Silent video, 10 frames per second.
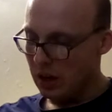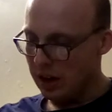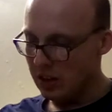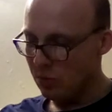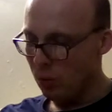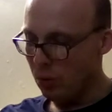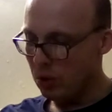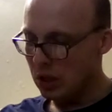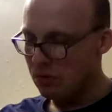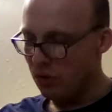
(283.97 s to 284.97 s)
As
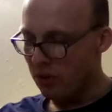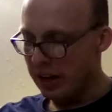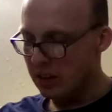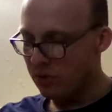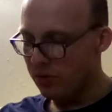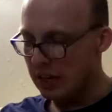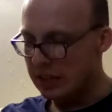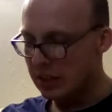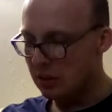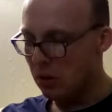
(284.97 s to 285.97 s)
water reflects a
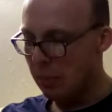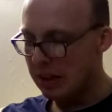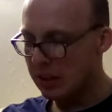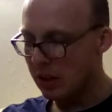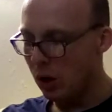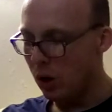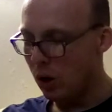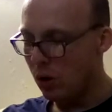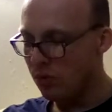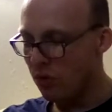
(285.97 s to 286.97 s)
face, so a man's
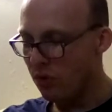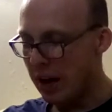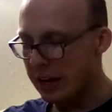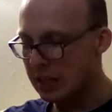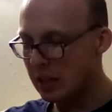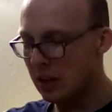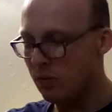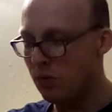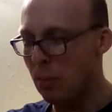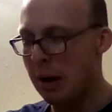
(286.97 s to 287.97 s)
heart reflects
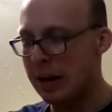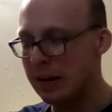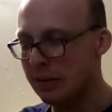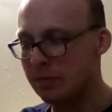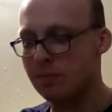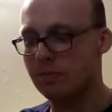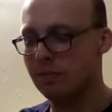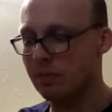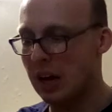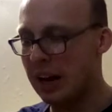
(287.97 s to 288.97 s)
the man.
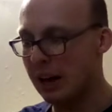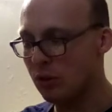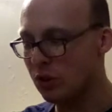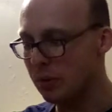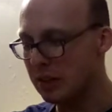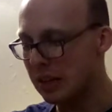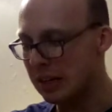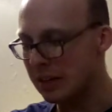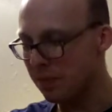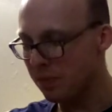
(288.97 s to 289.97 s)
And how true is
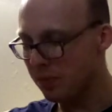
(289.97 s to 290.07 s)
that?